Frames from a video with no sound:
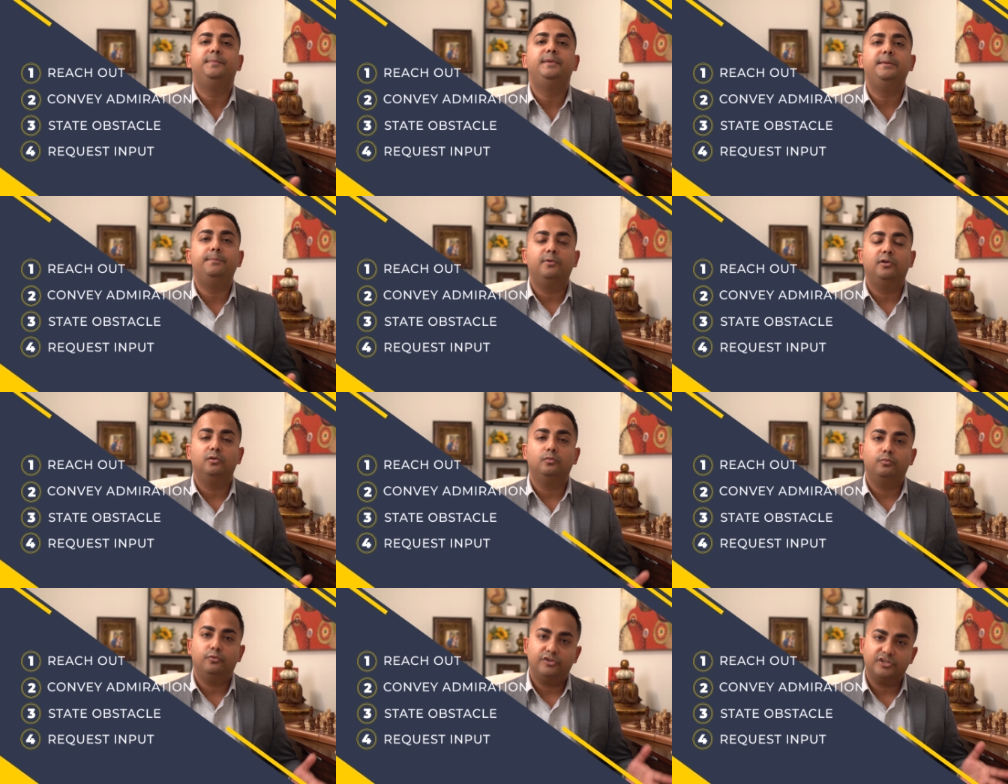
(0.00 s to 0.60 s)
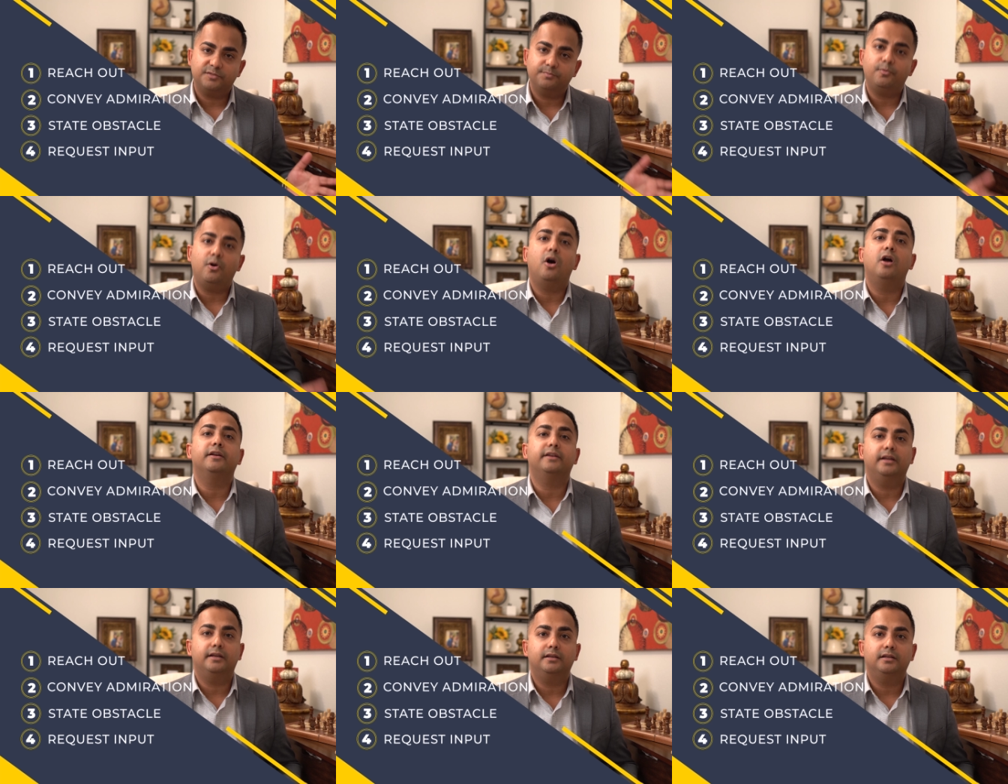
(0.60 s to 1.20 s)
people
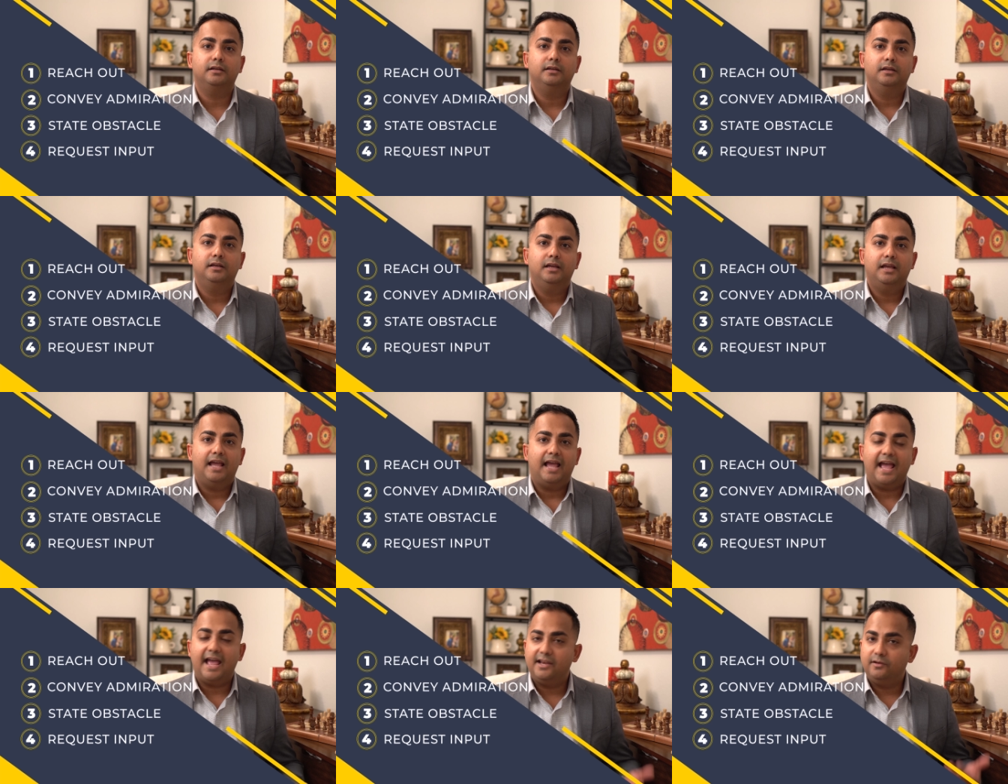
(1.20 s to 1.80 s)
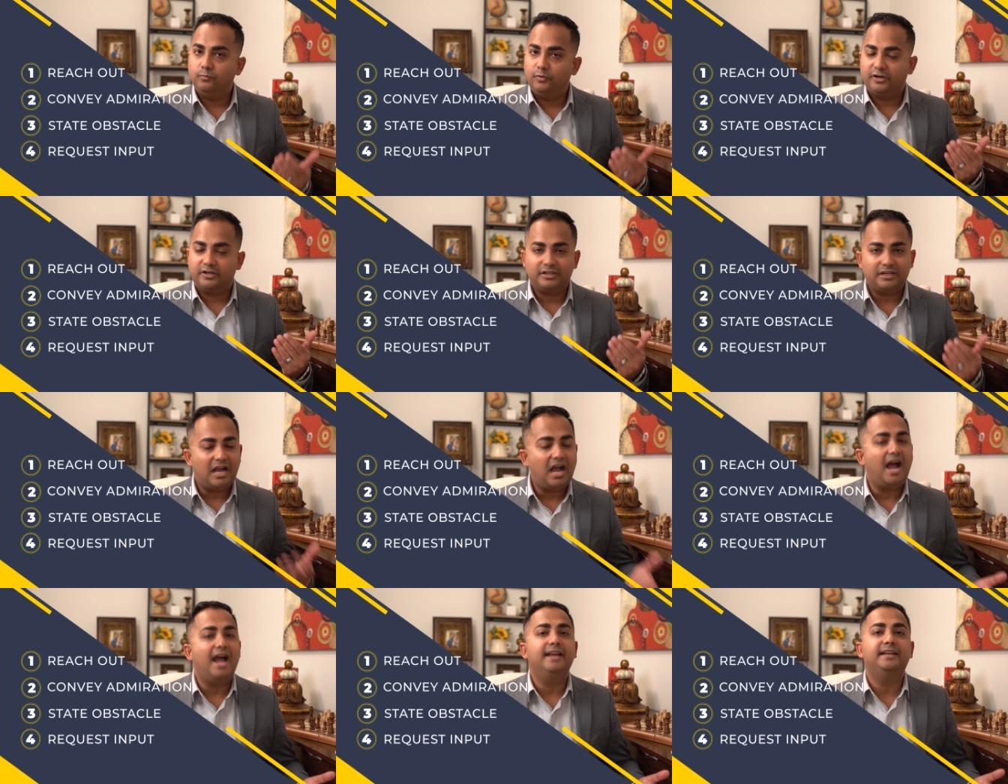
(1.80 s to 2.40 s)
responded and were
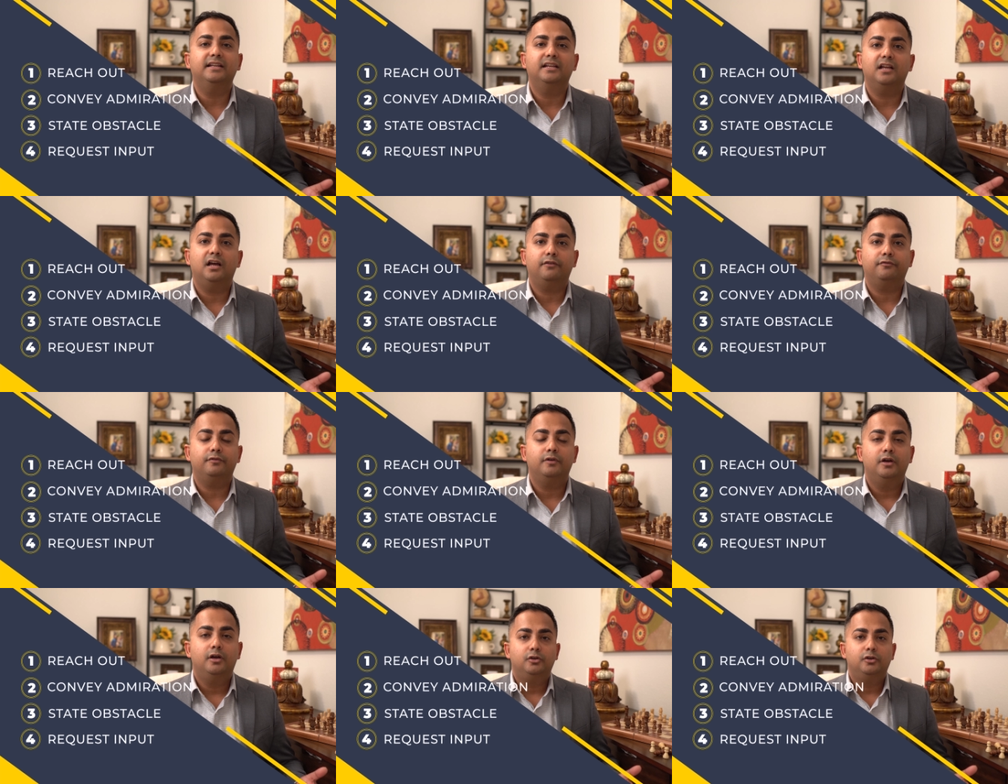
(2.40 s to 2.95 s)
kind enough